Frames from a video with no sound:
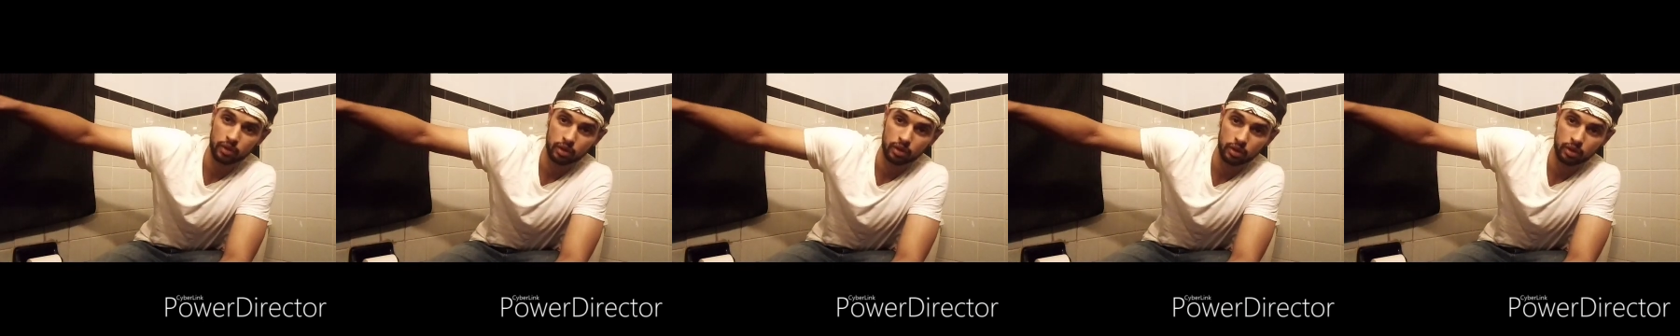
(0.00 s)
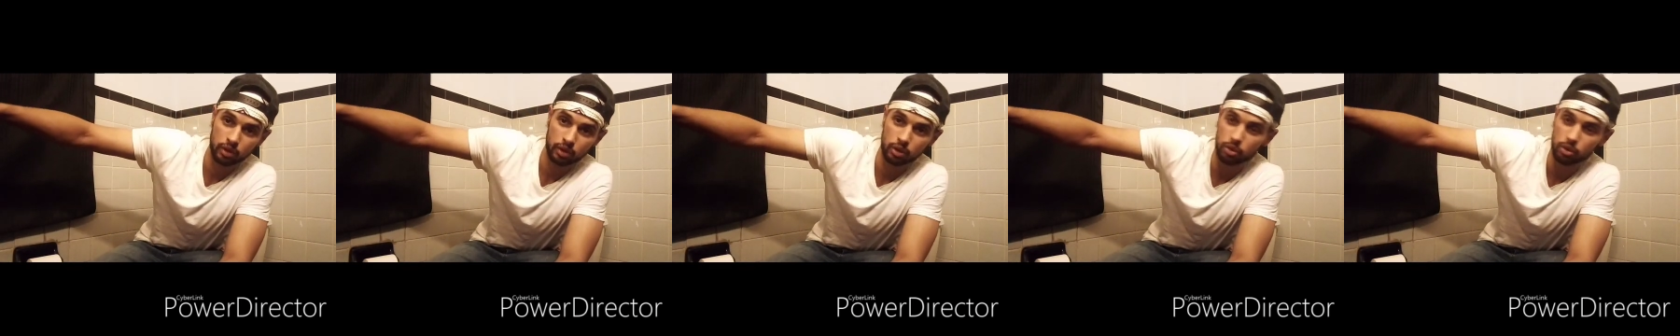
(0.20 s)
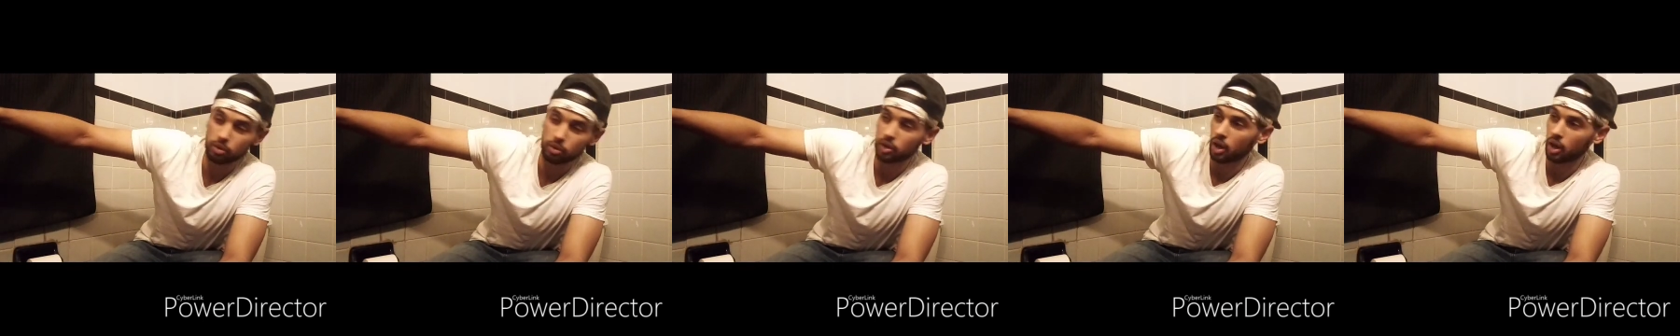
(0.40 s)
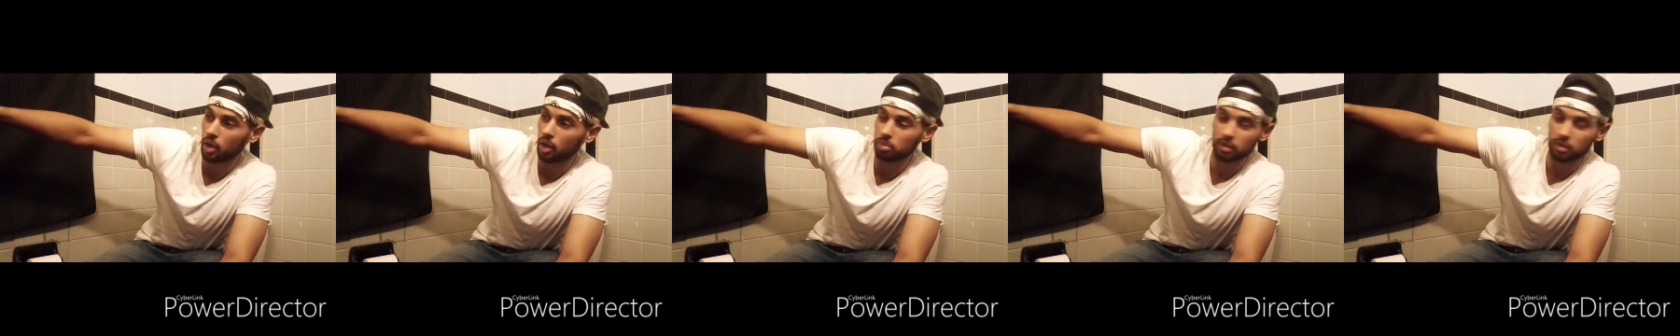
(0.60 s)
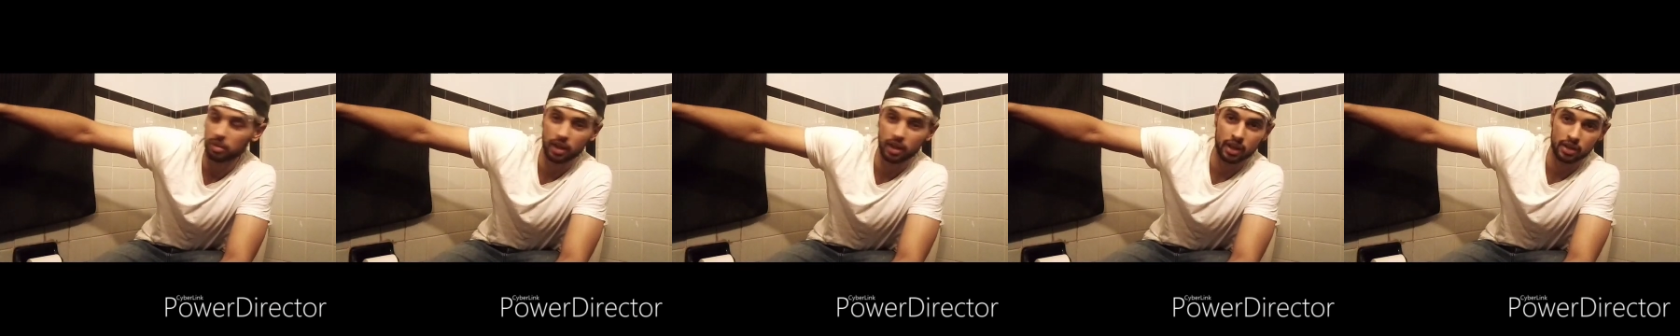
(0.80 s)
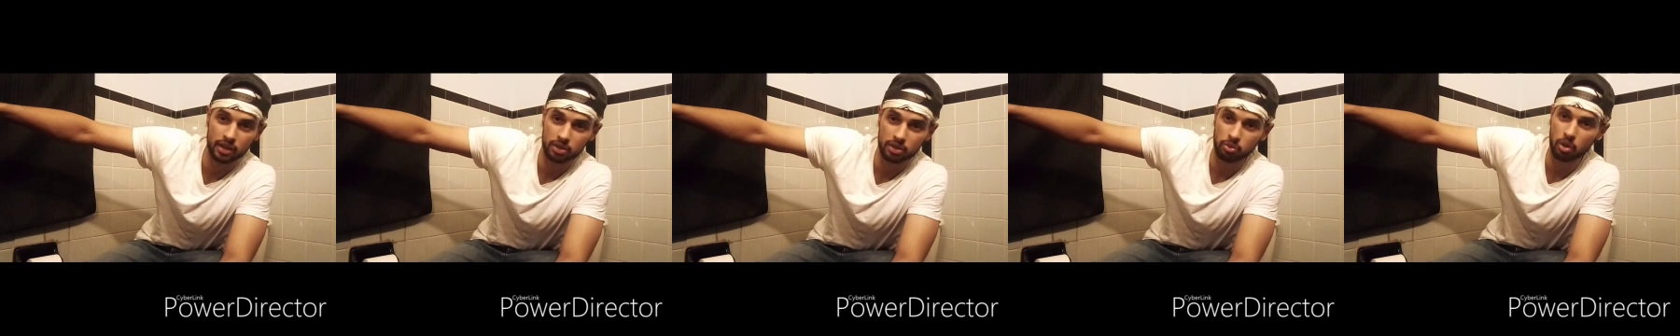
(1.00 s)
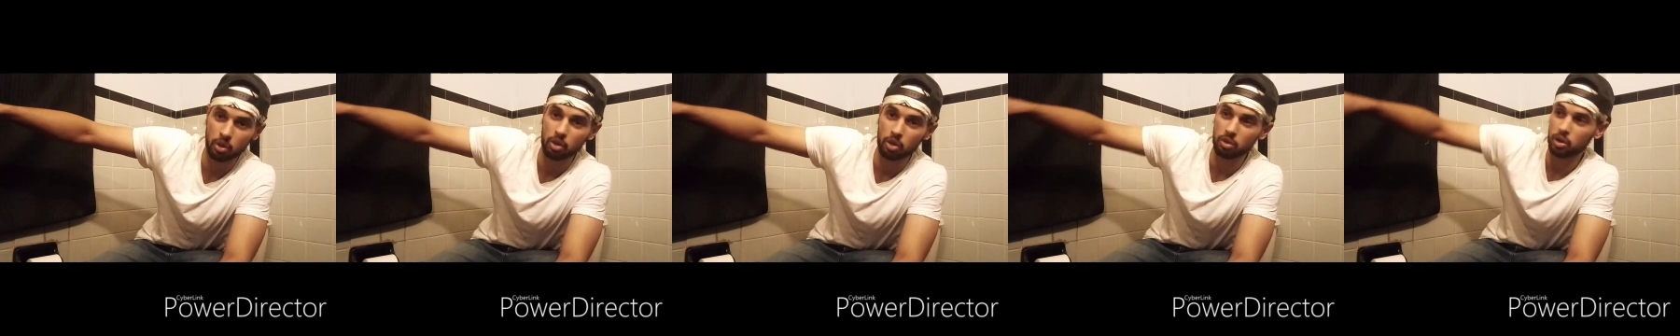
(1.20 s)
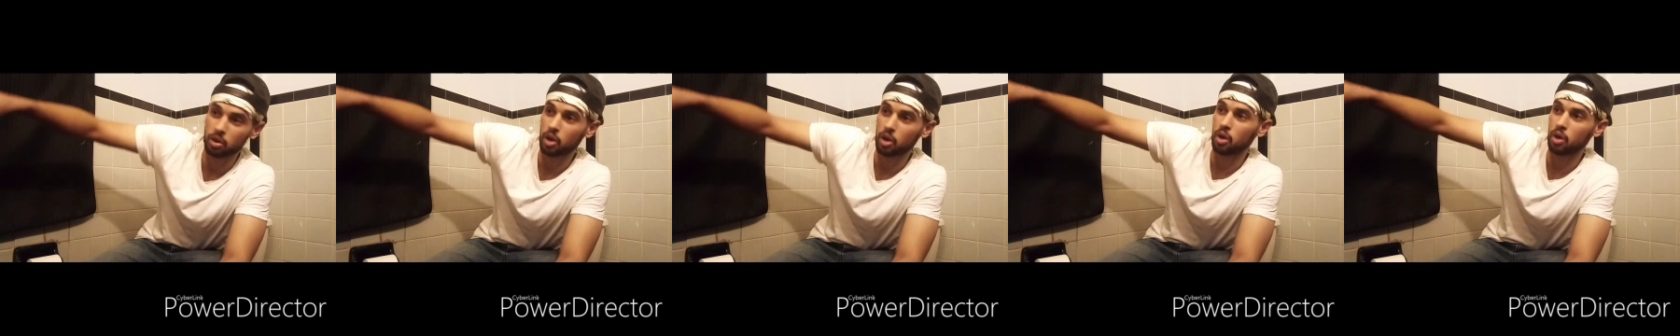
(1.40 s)
you cupcakes
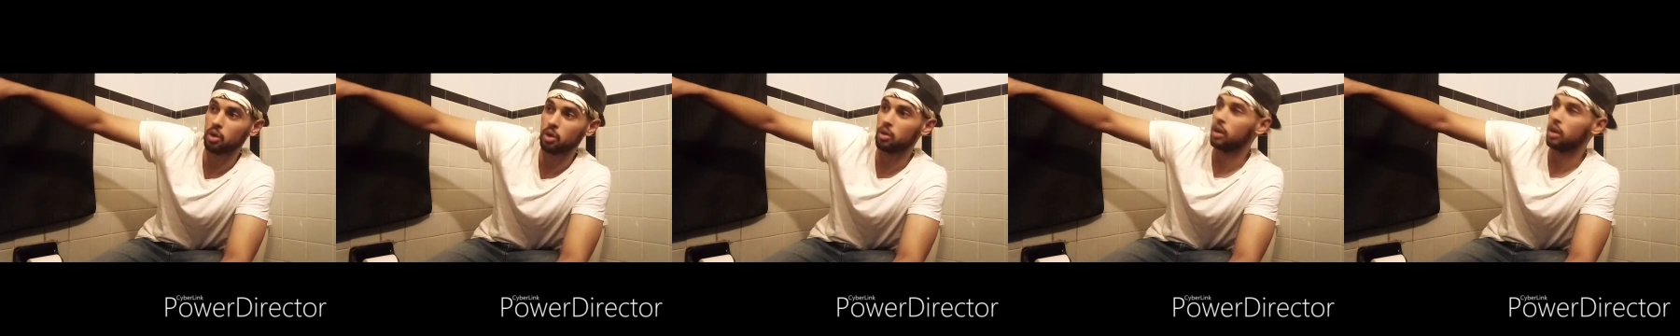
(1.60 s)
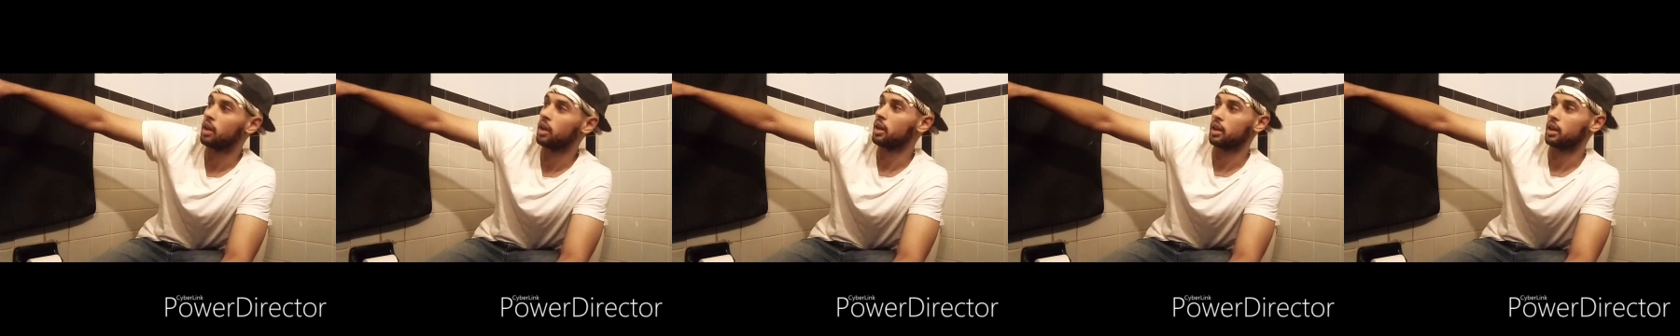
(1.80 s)
won't go